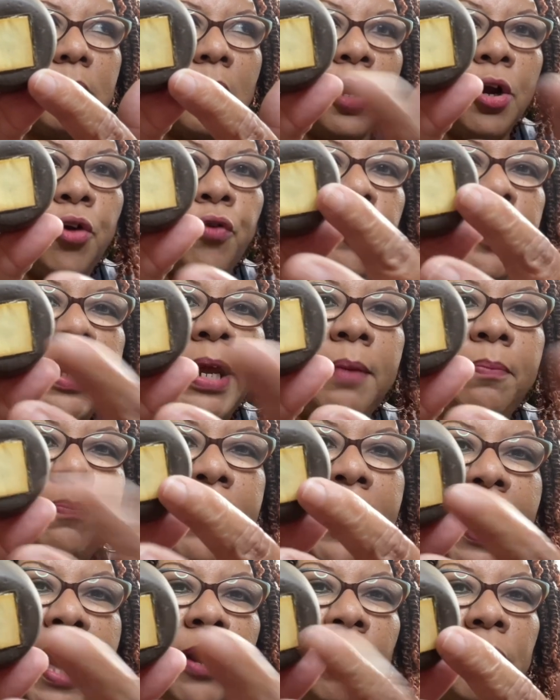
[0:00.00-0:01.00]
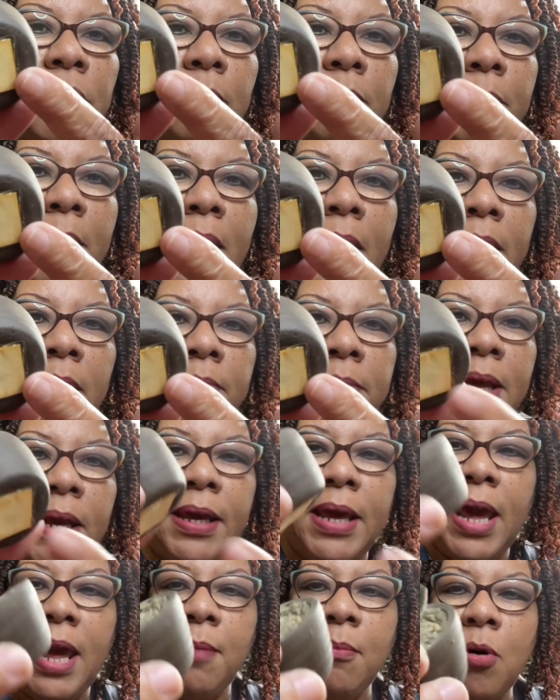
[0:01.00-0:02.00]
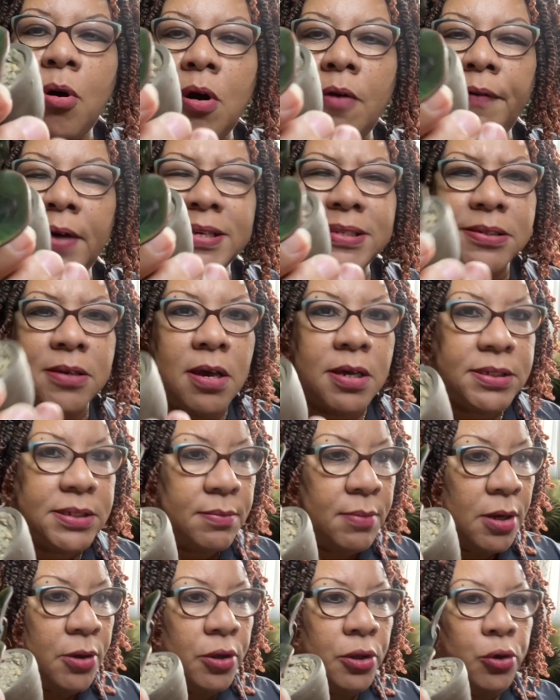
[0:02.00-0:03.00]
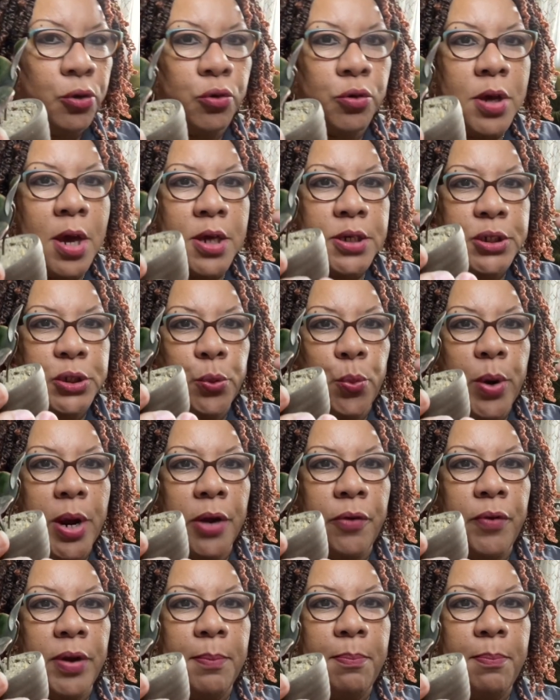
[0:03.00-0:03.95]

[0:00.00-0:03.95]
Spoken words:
green pad on the bottom that came off. I saw some like, little square green